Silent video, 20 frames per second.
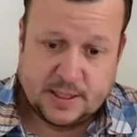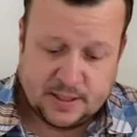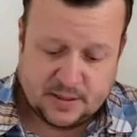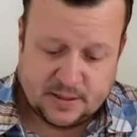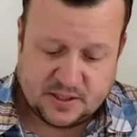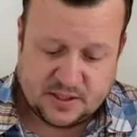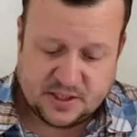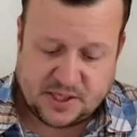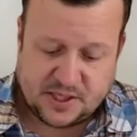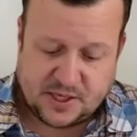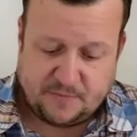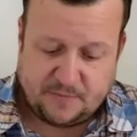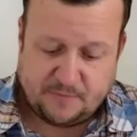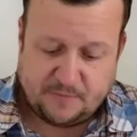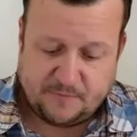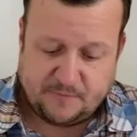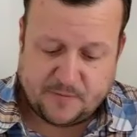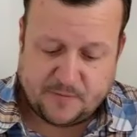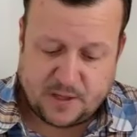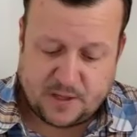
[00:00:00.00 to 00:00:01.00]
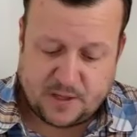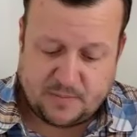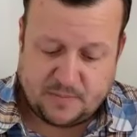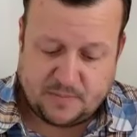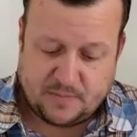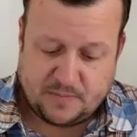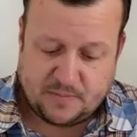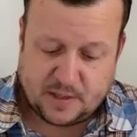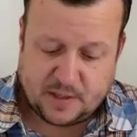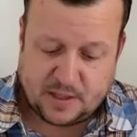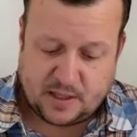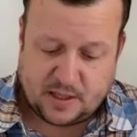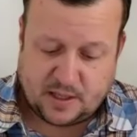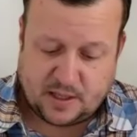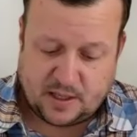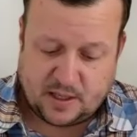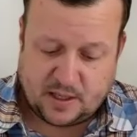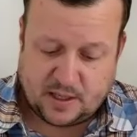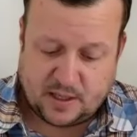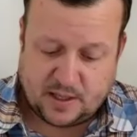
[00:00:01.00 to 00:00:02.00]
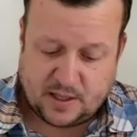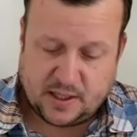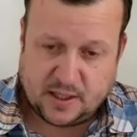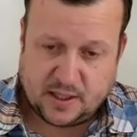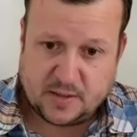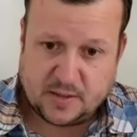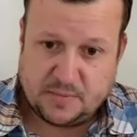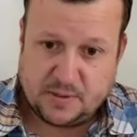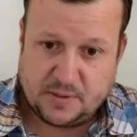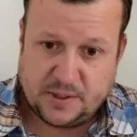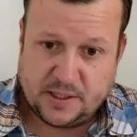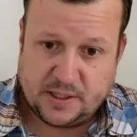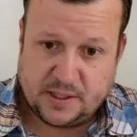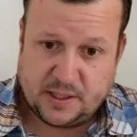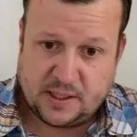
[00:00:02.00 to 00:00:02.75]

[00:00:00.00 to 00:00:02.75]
stem from a incomplete,